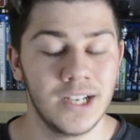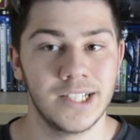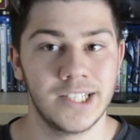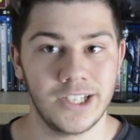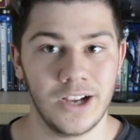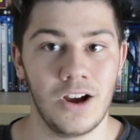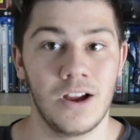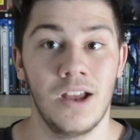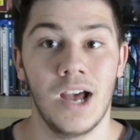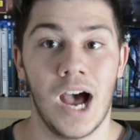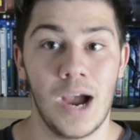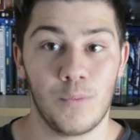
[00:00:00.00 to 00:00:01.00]
So
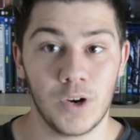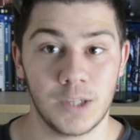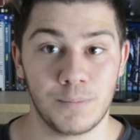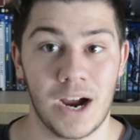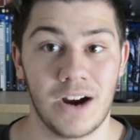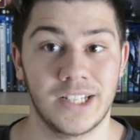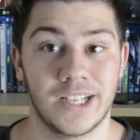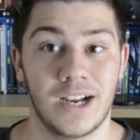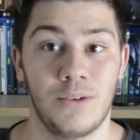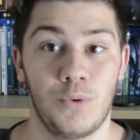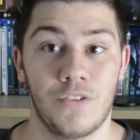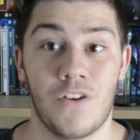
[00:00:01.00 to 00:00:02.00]
I watched
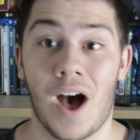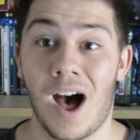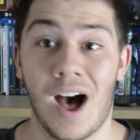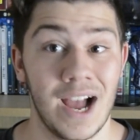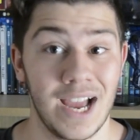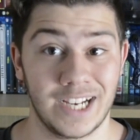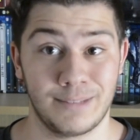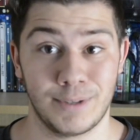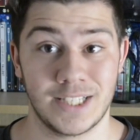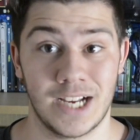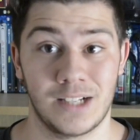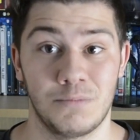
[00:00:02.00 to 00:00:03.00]
Parasite with high
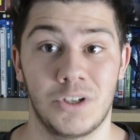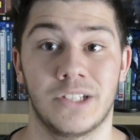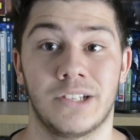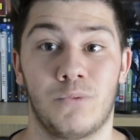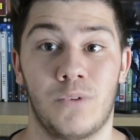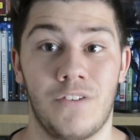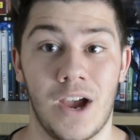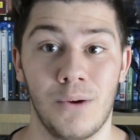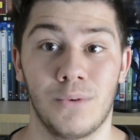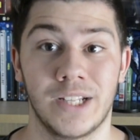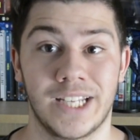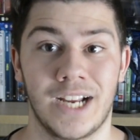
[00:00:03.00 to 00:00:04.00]
expectation because with
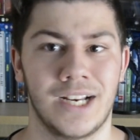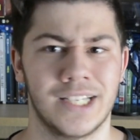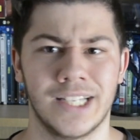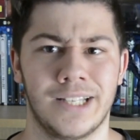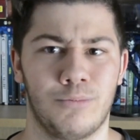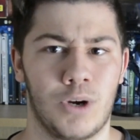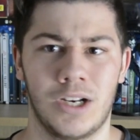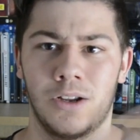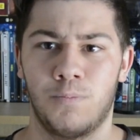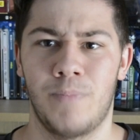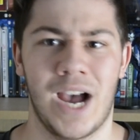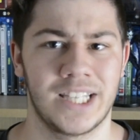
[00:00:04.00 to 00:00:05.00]
everyone saying that this is one of
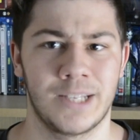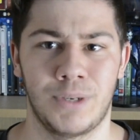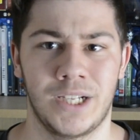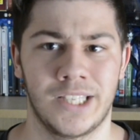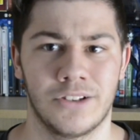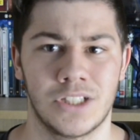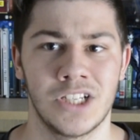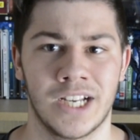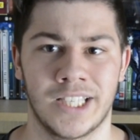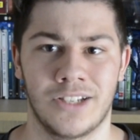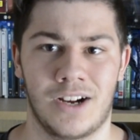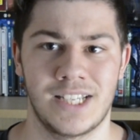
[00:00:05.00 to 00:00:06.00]
the masterpieces of
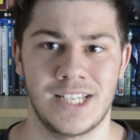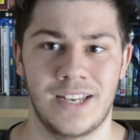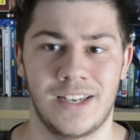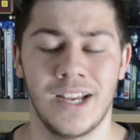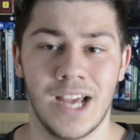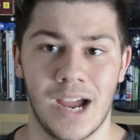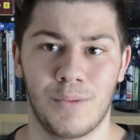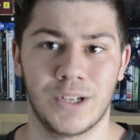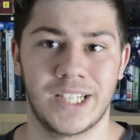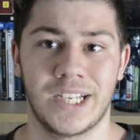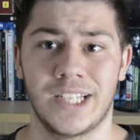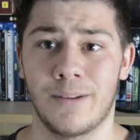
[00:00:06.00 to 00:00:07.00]
2019, everyone
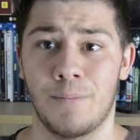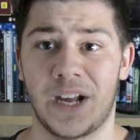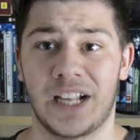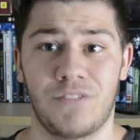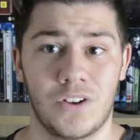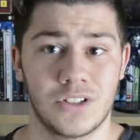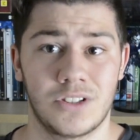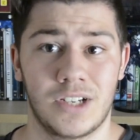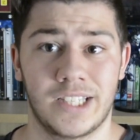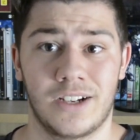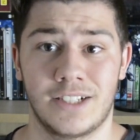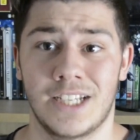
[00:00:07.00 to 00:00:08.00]
said it's the best film of
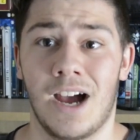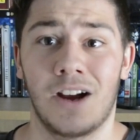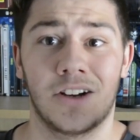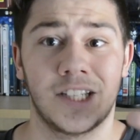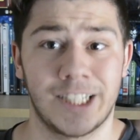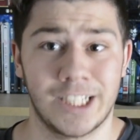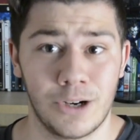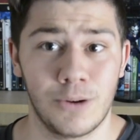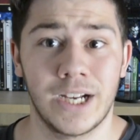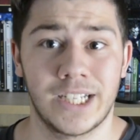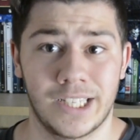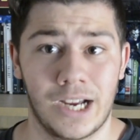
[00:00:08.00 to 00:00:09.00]
2019, I got so
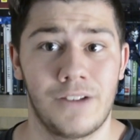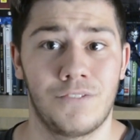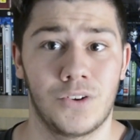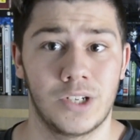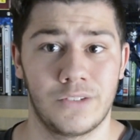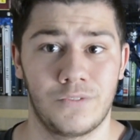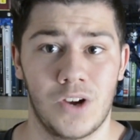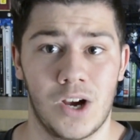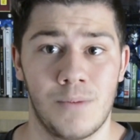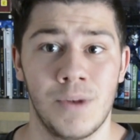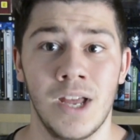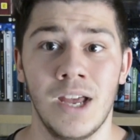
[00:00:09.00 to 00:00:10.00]
excited for this
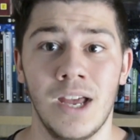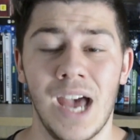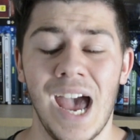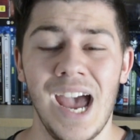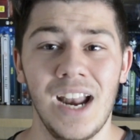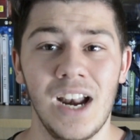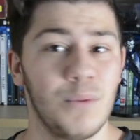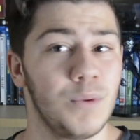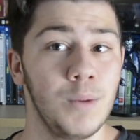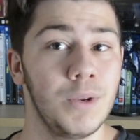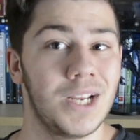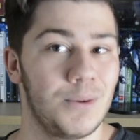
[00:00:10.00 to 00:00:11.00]
film. And I'm
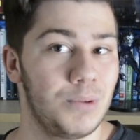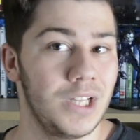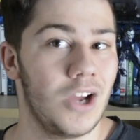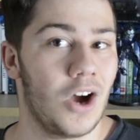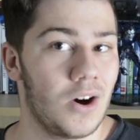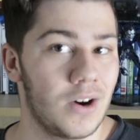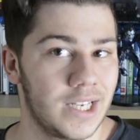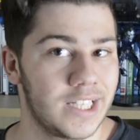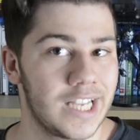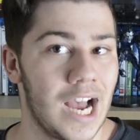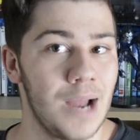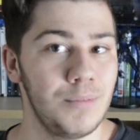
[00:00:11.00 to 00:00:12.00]
going to be completely honest,
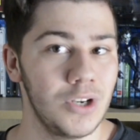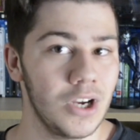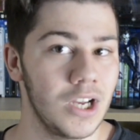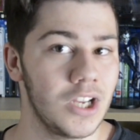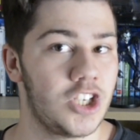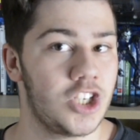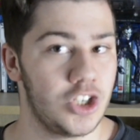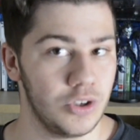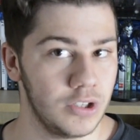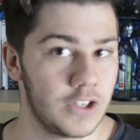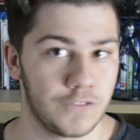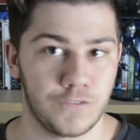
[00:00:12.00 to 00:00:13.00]
I'm not a
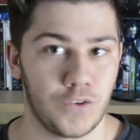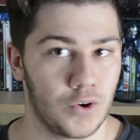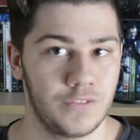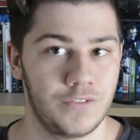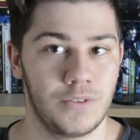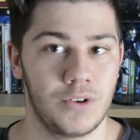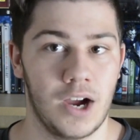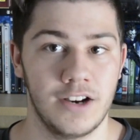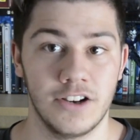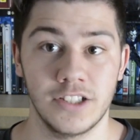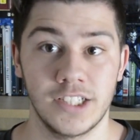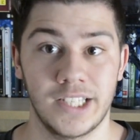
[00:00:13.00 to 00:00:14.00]
huge foreign film guy.
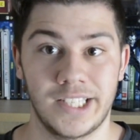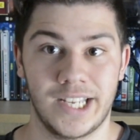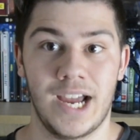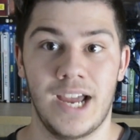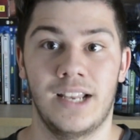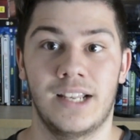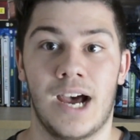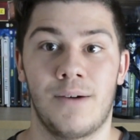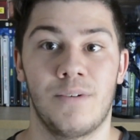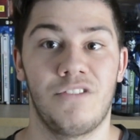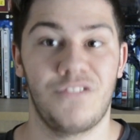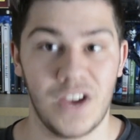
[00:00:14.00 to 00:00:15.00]
Not to say that
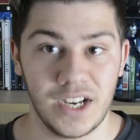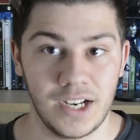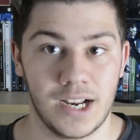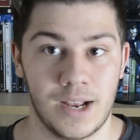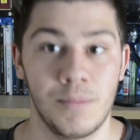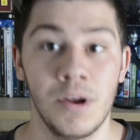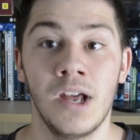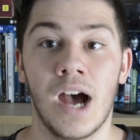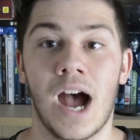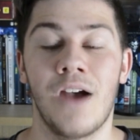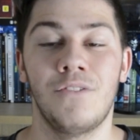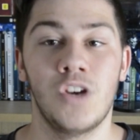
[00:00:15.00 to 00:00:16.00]
I'm offending them.
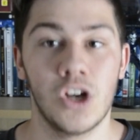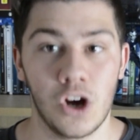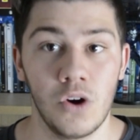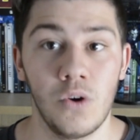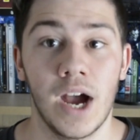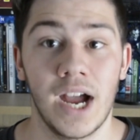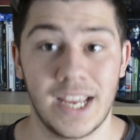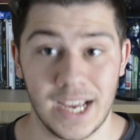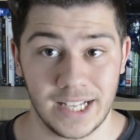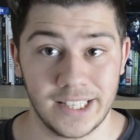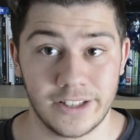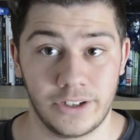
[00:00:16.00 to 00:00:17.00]
I'm no
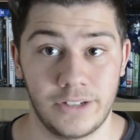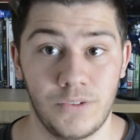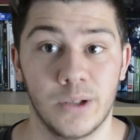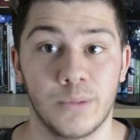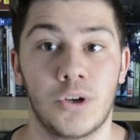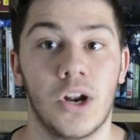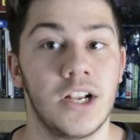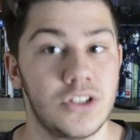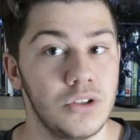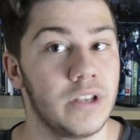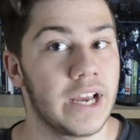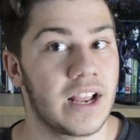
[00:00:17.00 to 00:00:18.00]
against those films because I
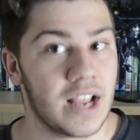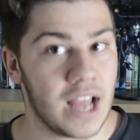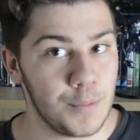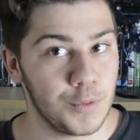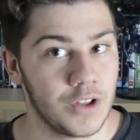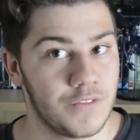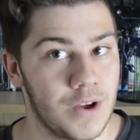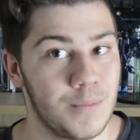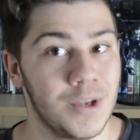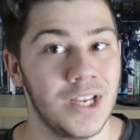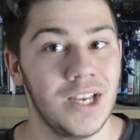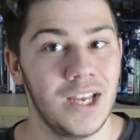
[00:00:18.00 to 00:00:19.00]
do like a couple of them.
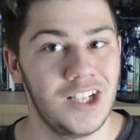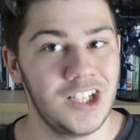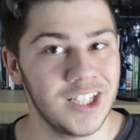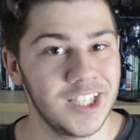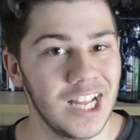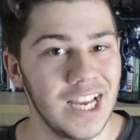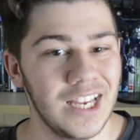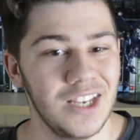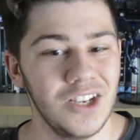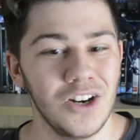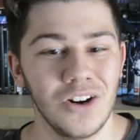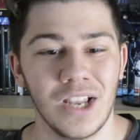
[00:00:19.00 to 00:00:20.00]
It's just like,
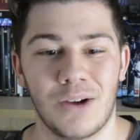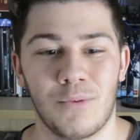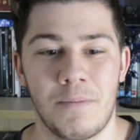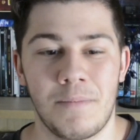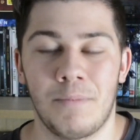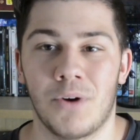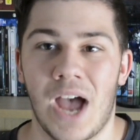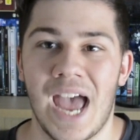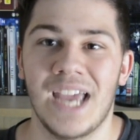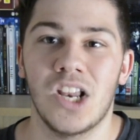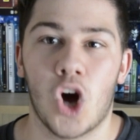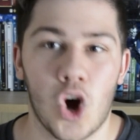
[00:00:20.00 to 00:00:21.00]
you know, like when people
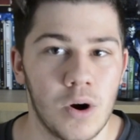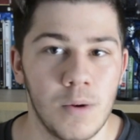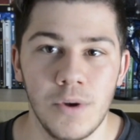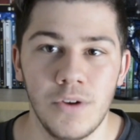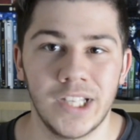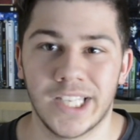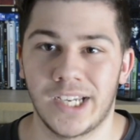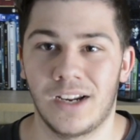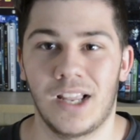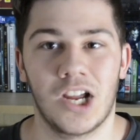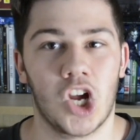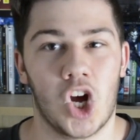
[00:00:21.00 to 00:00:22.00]
hate horror movies and they
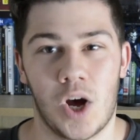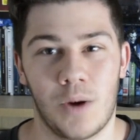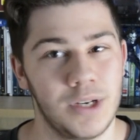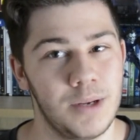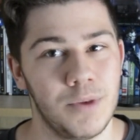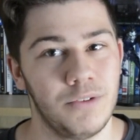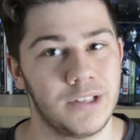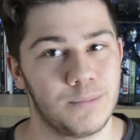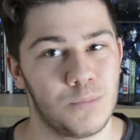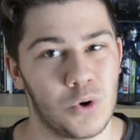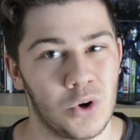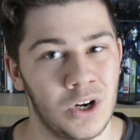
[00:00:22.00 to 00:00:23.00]
like comedy movies
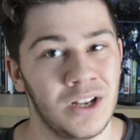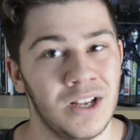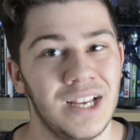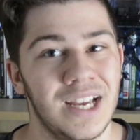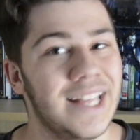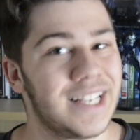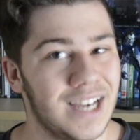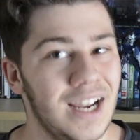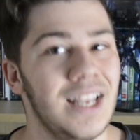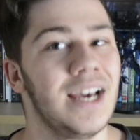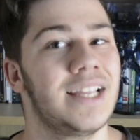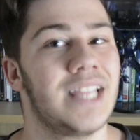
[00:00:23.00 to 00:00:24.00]
more? It's
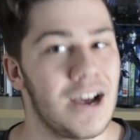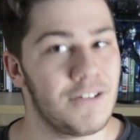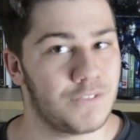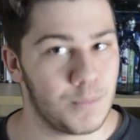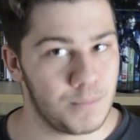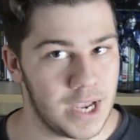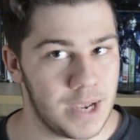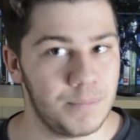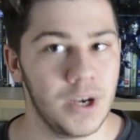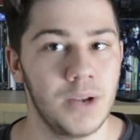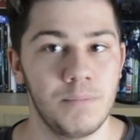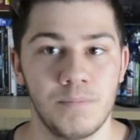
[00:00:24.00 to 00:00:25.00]
kind of like that for me.
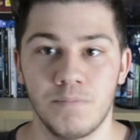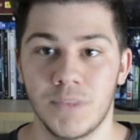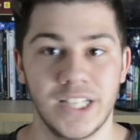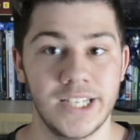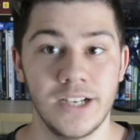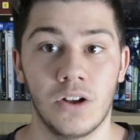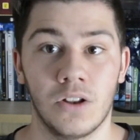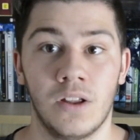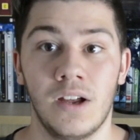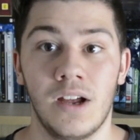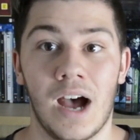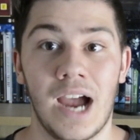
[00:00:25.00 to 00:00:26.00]
But still,
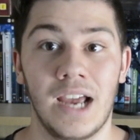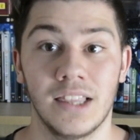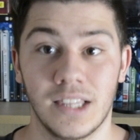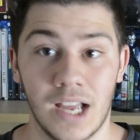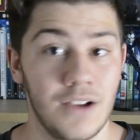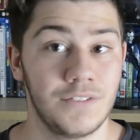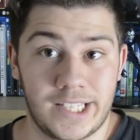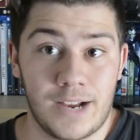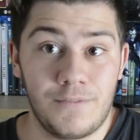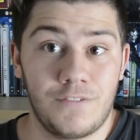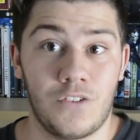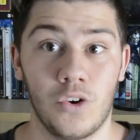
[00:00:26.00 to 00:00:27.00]
I love
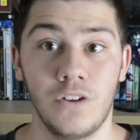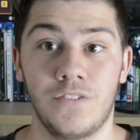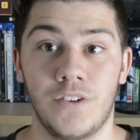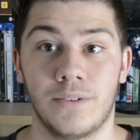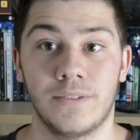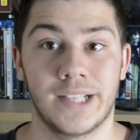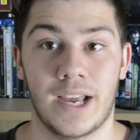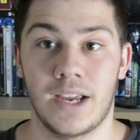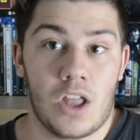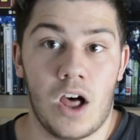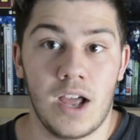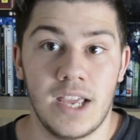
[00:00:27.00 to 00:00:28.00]
some foreign films like
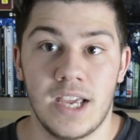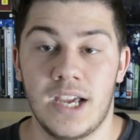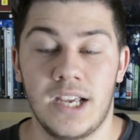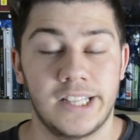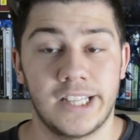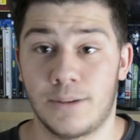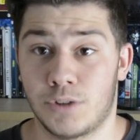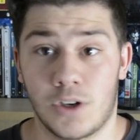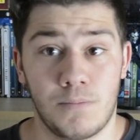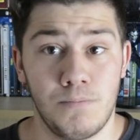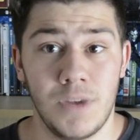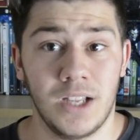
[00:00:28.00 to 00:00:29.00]
Lion,
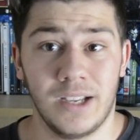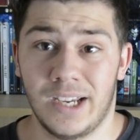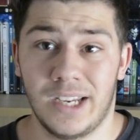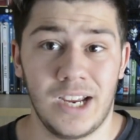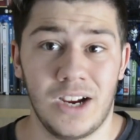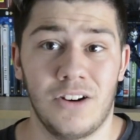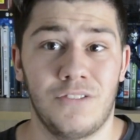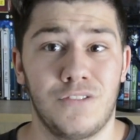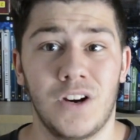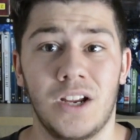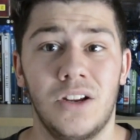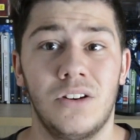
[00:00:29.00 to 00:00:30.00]
Slumdog Millionaire,
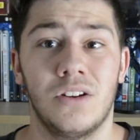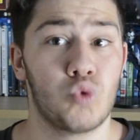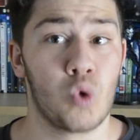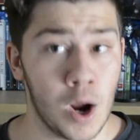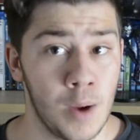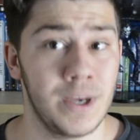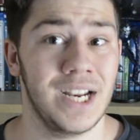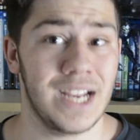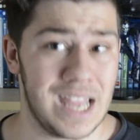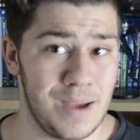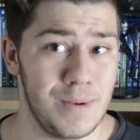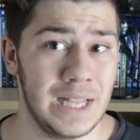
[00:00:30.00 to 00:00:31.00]
freaking Roma
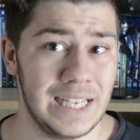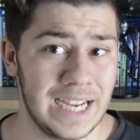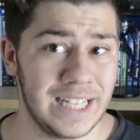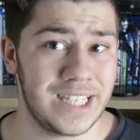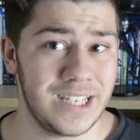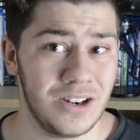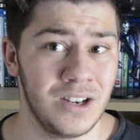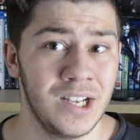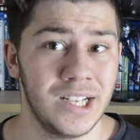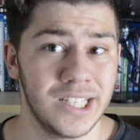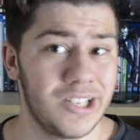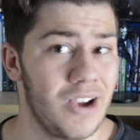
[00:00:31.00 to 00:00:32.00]
that came out last year.
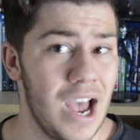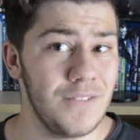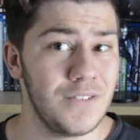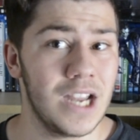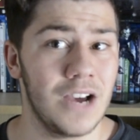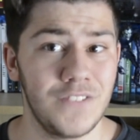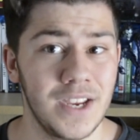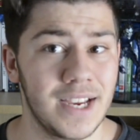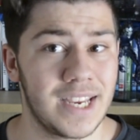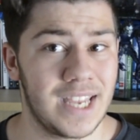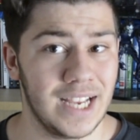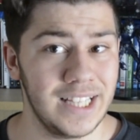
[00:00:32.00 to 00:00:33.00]
So I have nothing
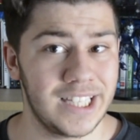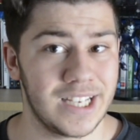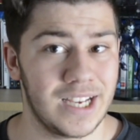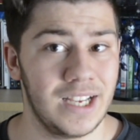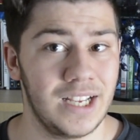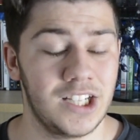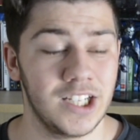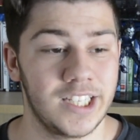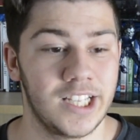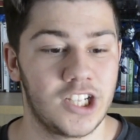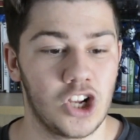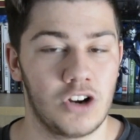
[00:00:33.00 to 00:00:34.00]
against it. It's just
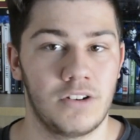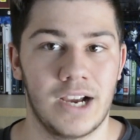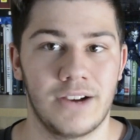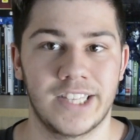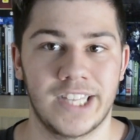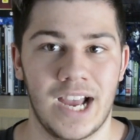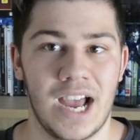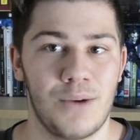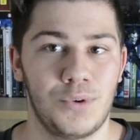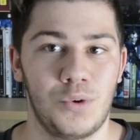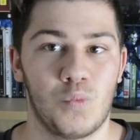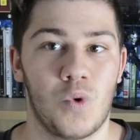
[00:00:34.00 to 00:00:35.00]
a genre that I would say I
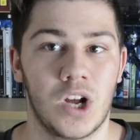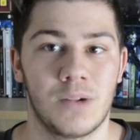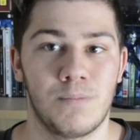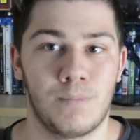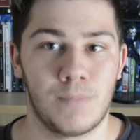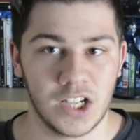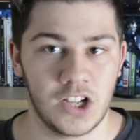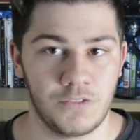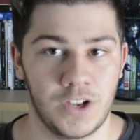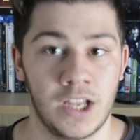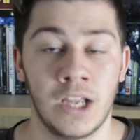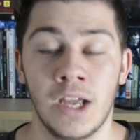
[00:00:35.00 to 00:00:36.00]
wouldn't watch much of
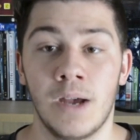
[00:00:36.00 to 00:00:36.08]
it.